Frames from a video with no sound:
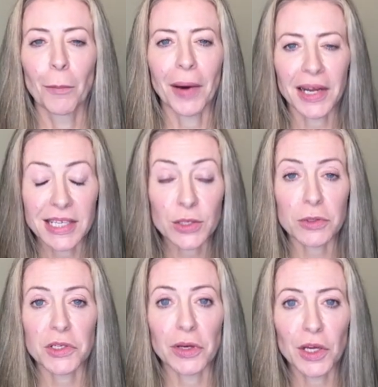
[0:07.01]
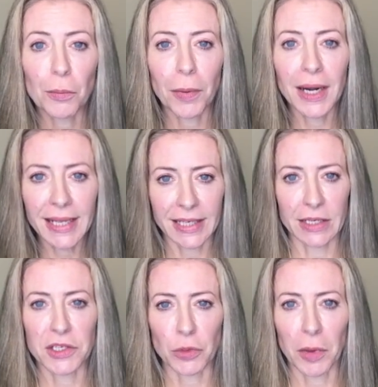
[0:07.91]
but it's also a
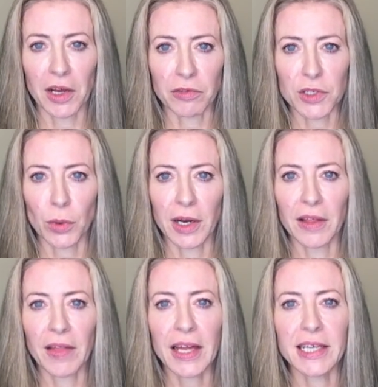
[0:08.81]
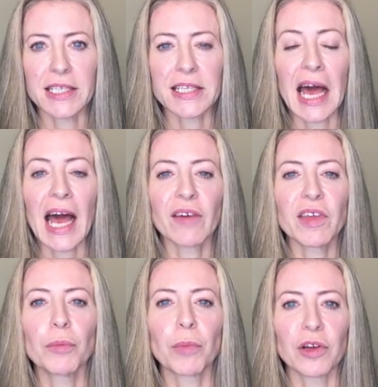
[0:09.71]
completely superfluous one, and that is
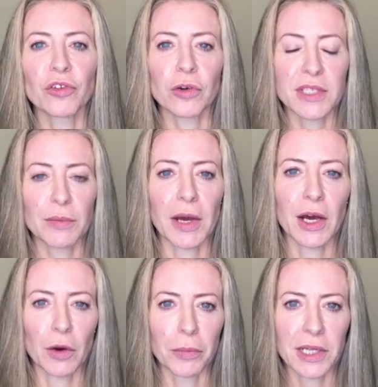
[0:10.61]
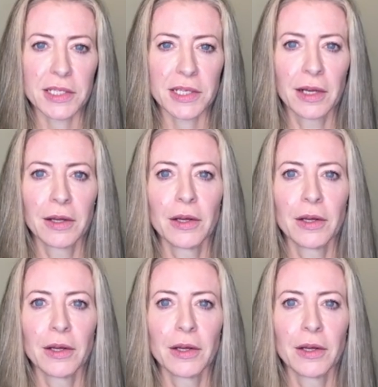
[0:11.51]
having Botox in my armpits,